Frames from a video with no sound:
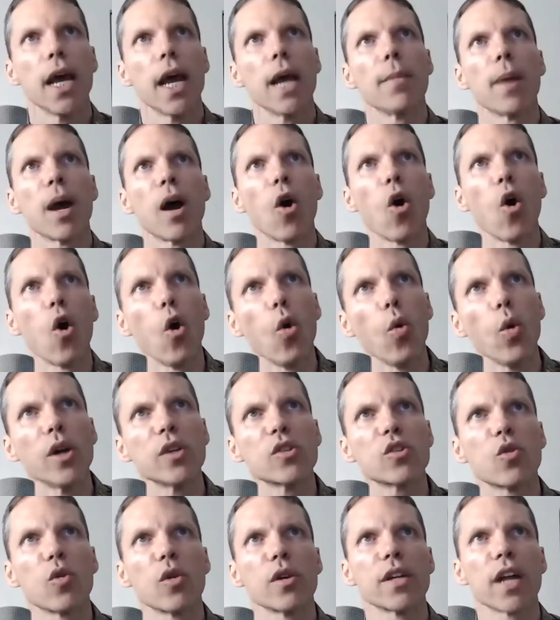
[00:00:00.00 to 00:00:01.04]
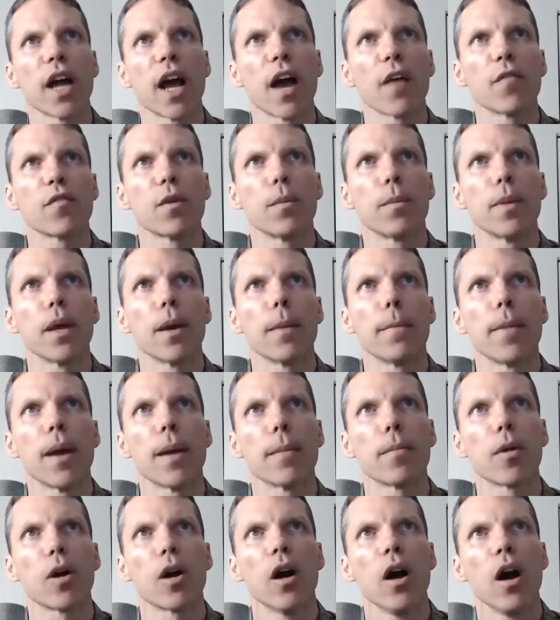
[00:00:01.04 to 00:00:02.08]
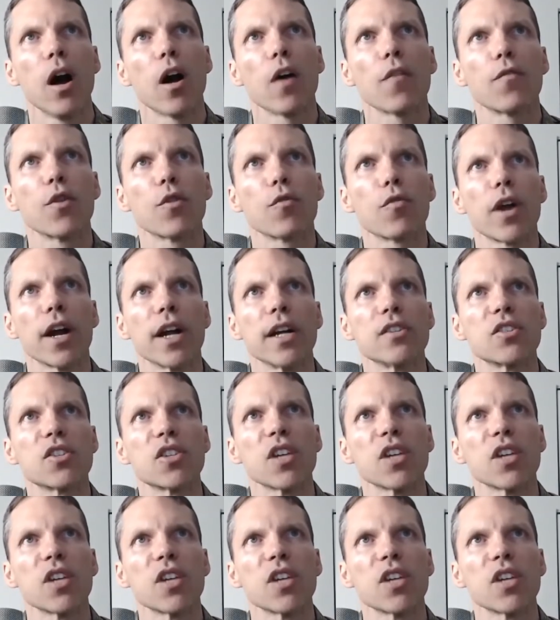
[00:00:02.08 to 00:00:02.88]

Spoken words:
Am I always going to have to be a member of the race